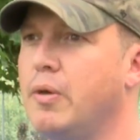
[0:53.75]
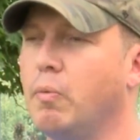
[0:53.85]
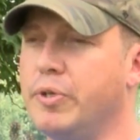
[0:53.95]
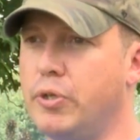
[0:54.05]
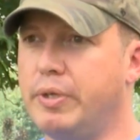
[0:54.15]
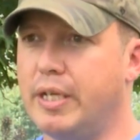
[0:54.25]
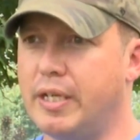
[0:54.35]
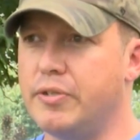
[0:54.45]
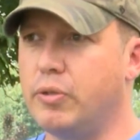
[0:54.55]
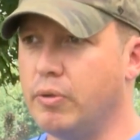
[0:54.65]
when you get
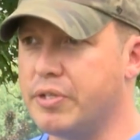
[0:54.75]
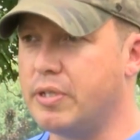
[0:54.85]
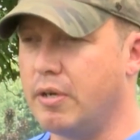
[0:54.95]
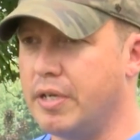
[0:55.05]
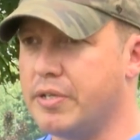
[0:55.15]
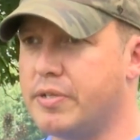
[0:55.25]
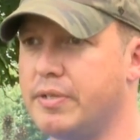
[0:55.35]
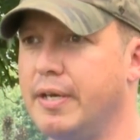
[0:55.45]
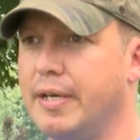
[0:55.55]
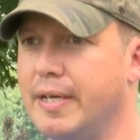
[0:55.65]
into a
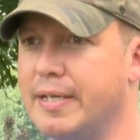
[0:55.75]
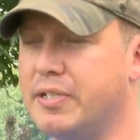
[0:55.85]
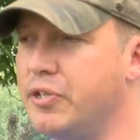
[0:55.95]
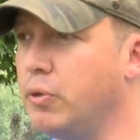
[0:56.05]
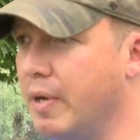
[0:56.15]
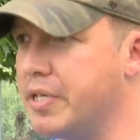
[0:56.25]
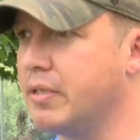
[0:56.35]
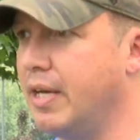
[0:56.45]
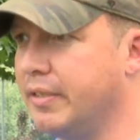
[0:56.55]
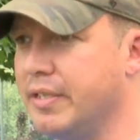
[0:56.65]
serious uh,
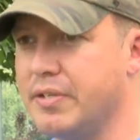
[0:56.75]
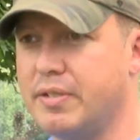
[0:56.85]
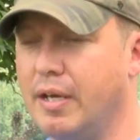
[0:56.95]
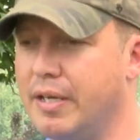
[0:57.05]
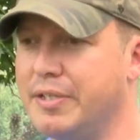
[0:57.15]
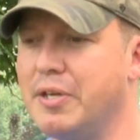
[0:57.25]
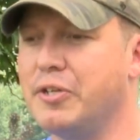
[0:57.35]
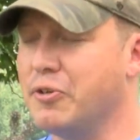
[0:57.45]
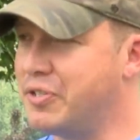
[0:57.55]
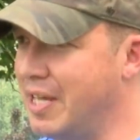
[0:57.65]
situation like this, uh,
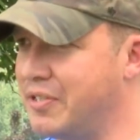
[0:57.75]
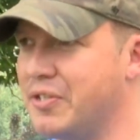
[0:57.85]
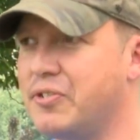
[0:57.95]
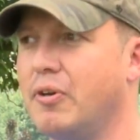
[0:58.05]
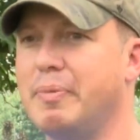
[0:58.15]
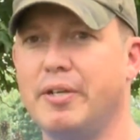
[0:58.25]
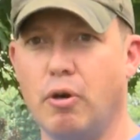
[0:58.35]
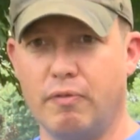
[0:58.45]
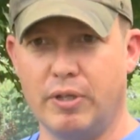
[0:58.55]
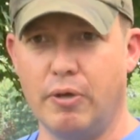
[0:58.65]
your senses start being
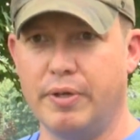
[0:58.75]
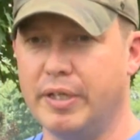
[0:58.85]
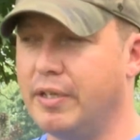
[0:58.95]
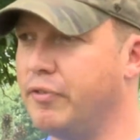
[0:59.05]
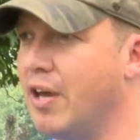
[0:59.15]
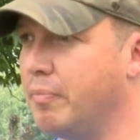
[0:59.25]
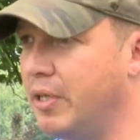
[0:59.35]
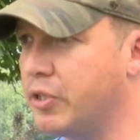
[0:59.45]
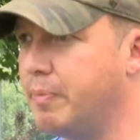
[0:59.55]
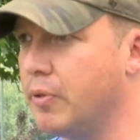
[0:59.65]
overloaded. If you haven't
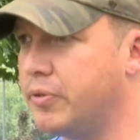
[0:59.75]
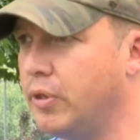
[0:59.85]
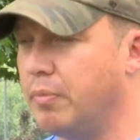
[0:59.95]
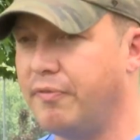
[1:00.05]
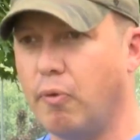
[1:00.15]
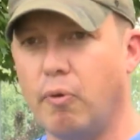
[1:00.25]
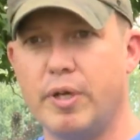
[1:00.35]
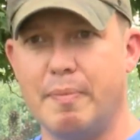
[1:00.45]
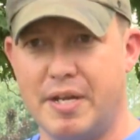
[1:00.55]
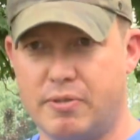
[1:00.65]
been exposed to it
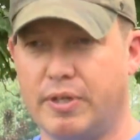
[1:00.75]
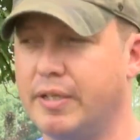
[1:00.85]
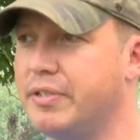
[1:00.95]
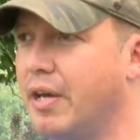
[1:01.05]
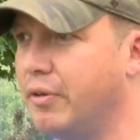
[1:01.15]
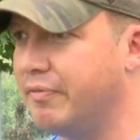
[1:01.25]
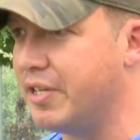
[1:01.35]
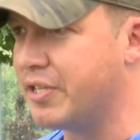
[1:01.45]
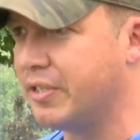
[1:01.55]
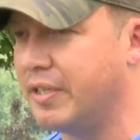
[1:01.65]
before, you might start getting tunnel
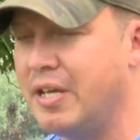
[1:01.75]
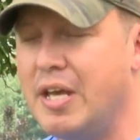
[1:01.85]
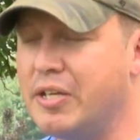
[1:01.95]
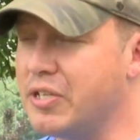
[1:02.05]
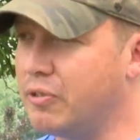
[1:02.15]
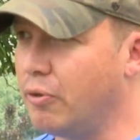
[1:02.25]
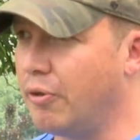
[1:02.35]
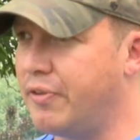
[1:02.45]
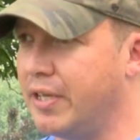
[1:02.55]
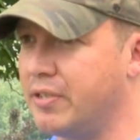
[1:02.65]
vision, just
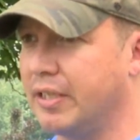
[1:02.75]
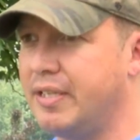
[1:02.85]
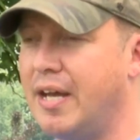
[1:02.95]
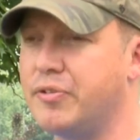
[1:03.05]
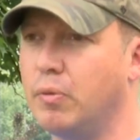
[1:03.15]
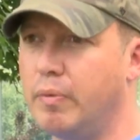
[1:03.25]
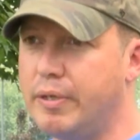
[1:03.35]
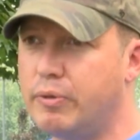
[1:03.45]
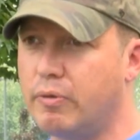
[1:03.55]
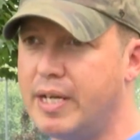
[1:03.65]
little things like that. So when
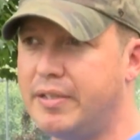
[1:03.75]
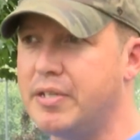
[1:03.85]
we create